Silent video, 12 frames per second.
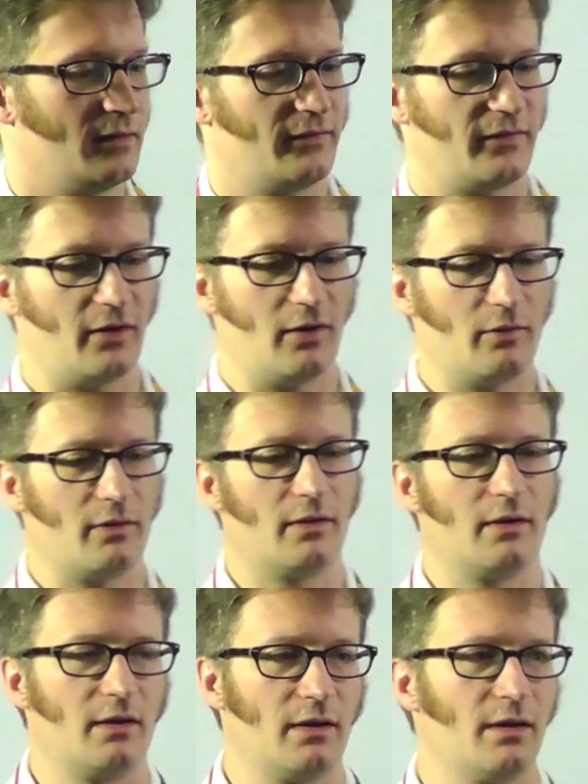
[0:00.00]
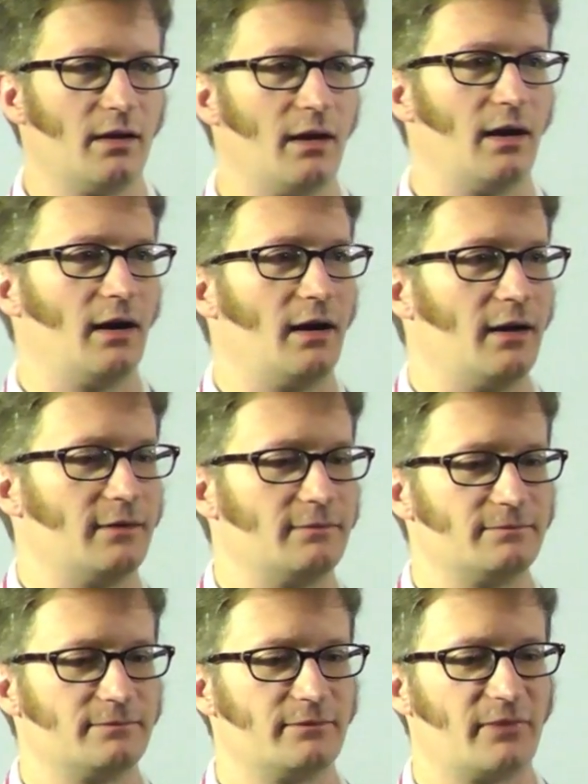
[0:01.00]
So uh,
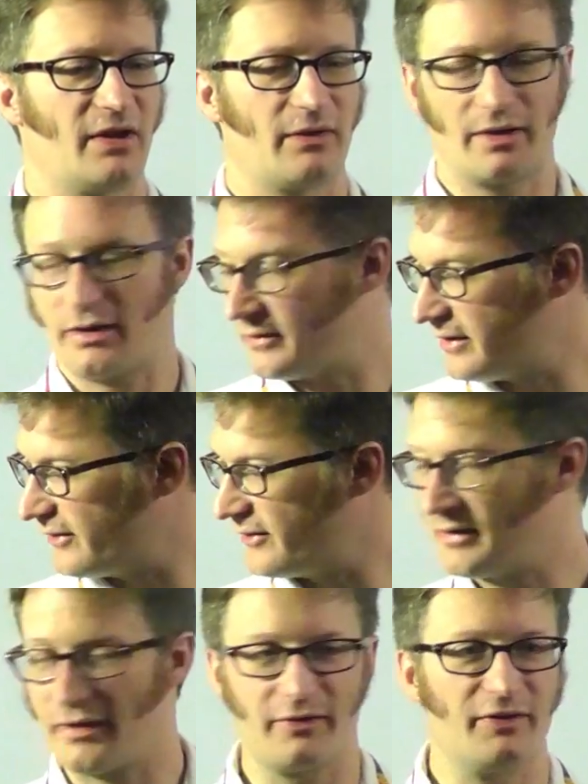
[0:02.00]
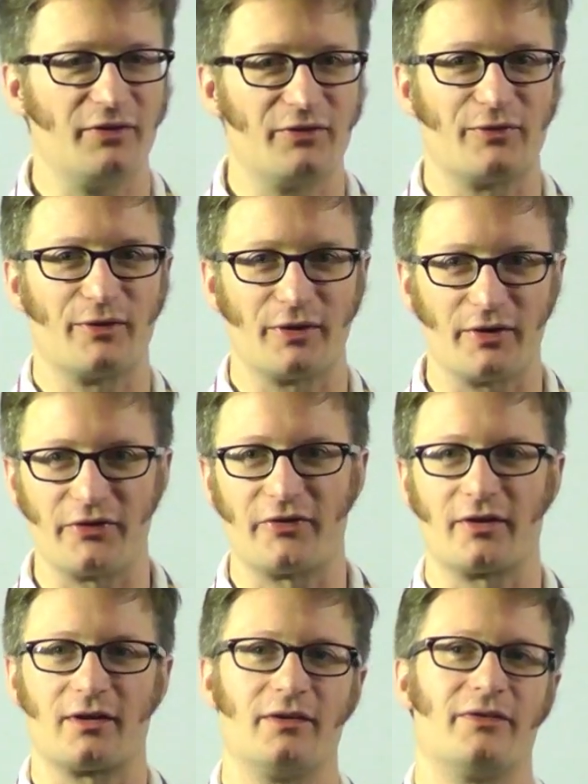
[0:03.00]
there you go. There's another useful little
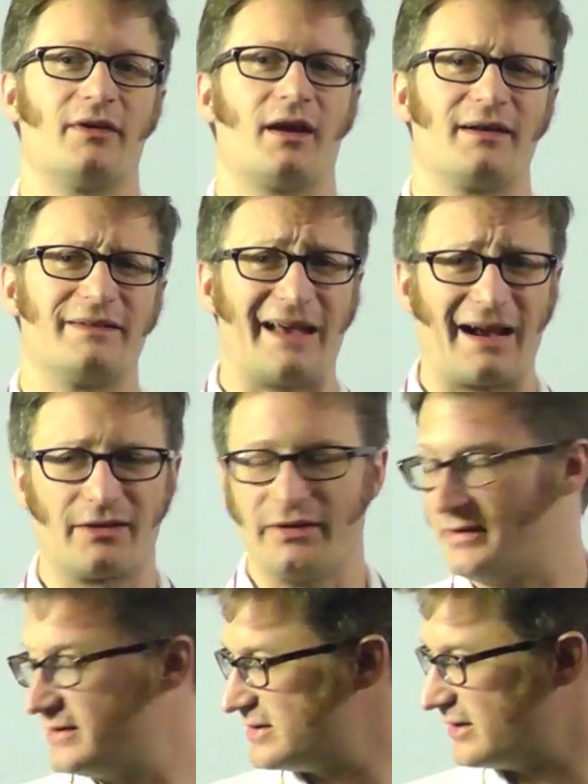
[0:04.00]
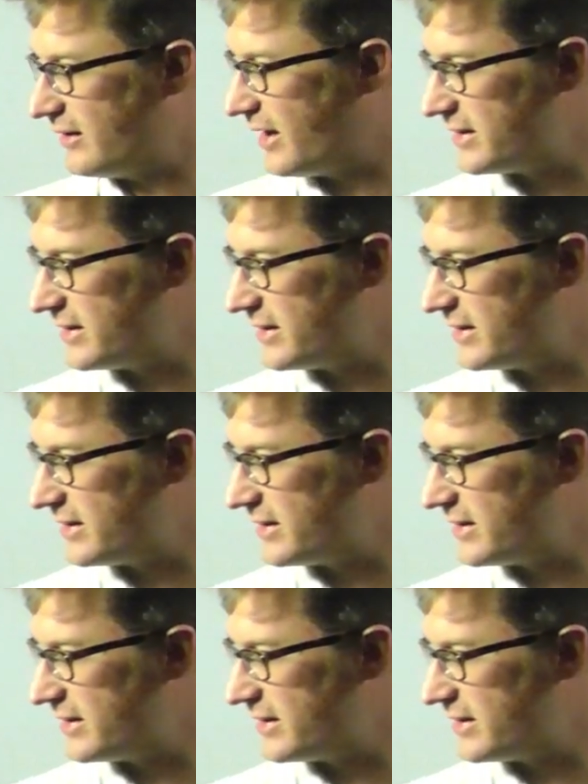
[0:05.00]
circuit. It's not exactly digital